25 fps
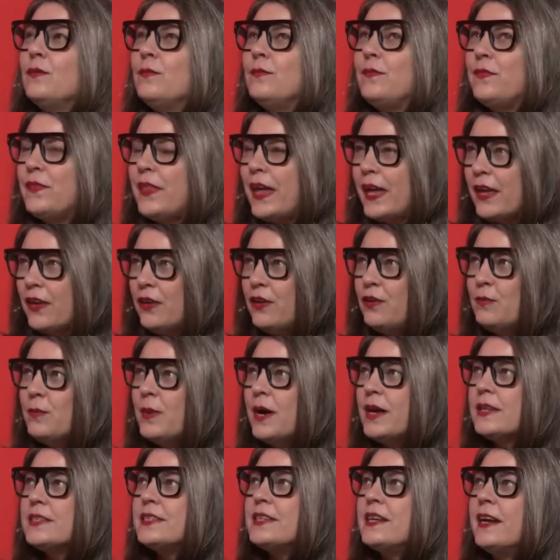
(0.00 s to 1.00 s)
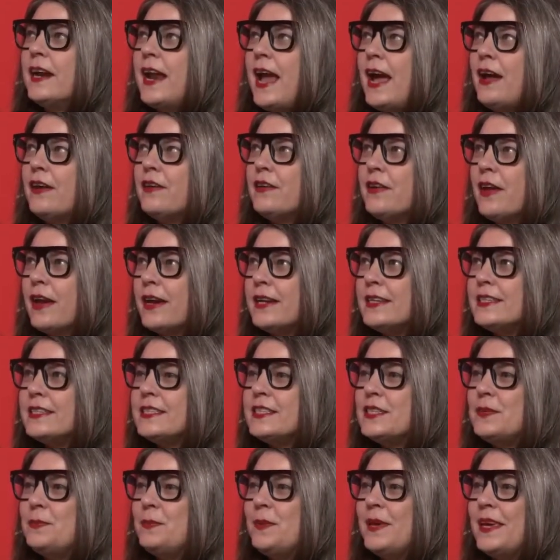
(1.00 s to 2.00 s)
Thank you, Martin. How
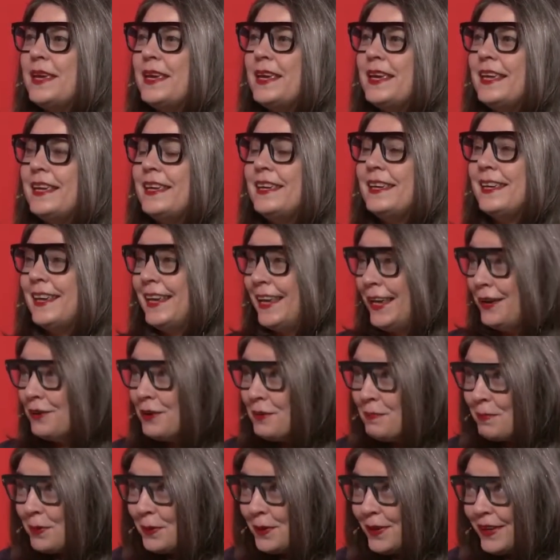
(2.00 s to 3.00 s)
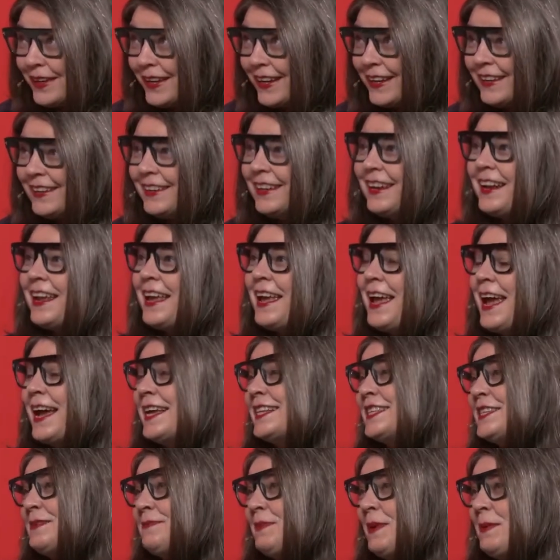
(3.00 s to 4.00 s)
nice to be here in Berlin
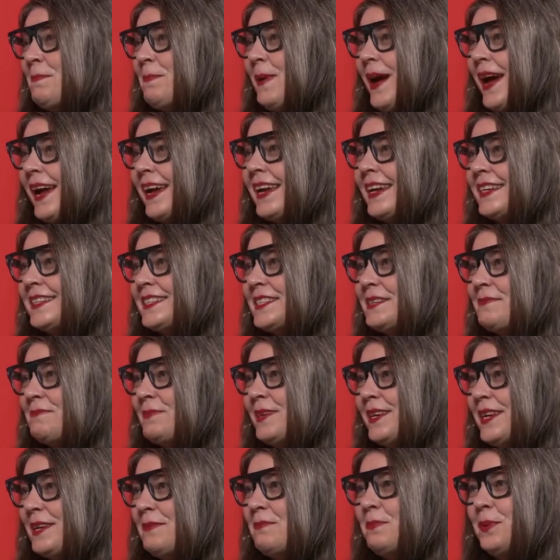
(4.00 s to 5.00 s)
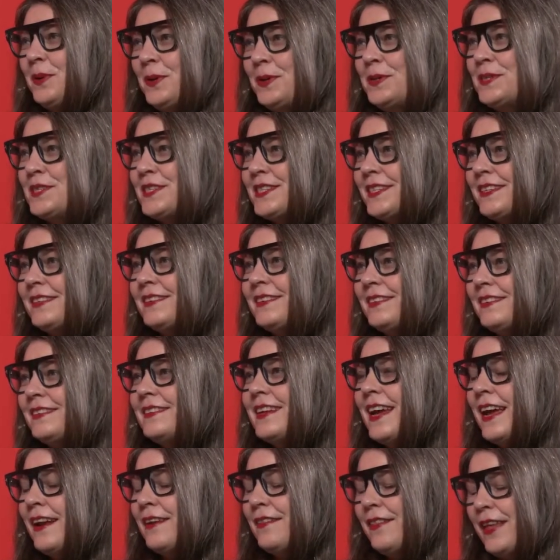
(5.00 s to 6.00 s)
and to be back at something in person.
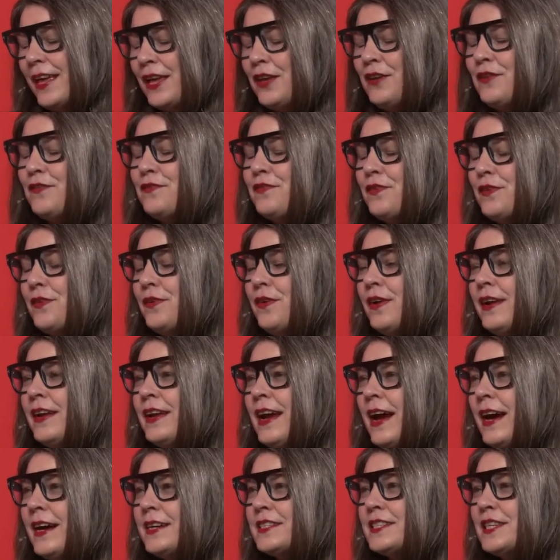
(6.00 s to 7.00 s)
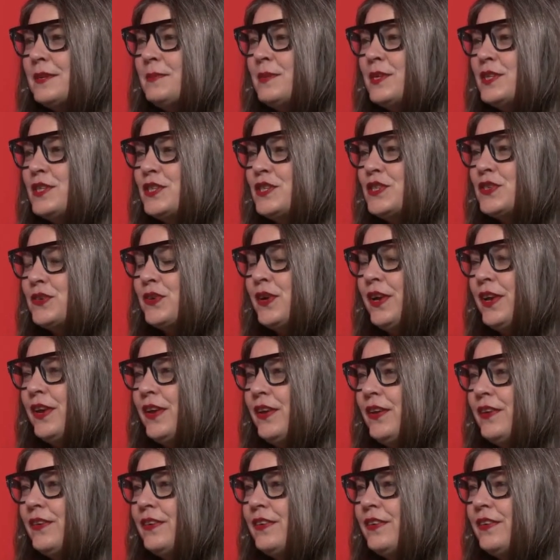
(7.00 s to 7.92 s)
And thank you for asking me to join you.